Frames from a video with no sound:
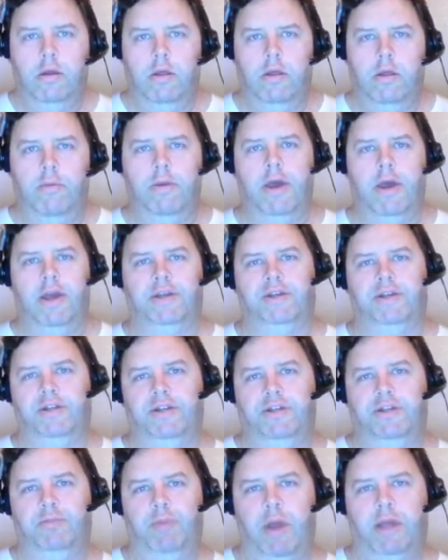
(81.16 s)
Let me actually
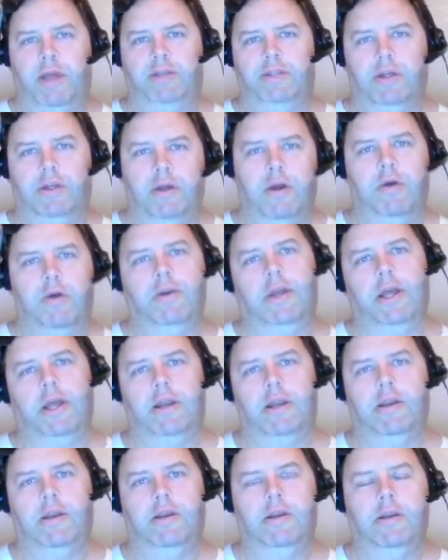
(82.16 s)
just paste the code
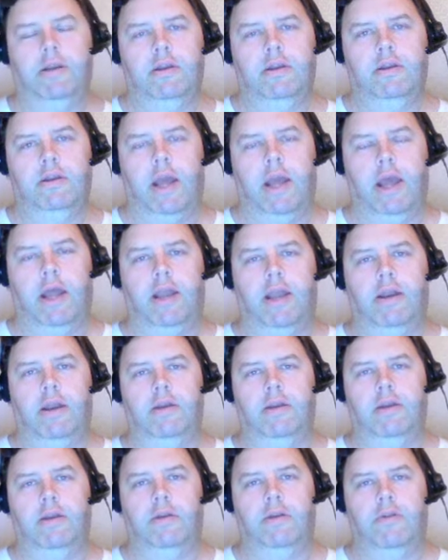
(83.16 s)
in
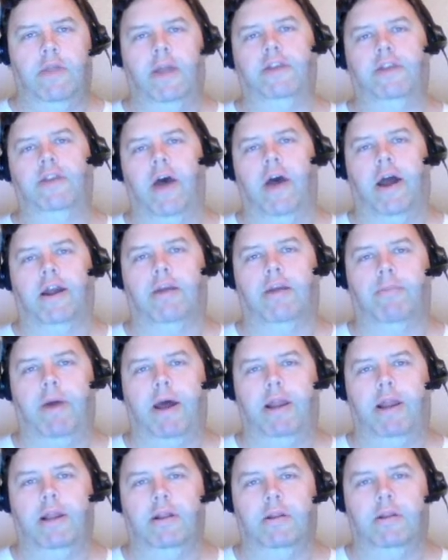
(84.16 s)
and then talk
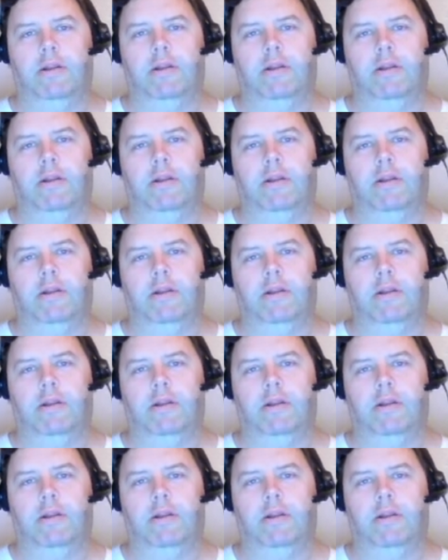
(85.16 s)
about it.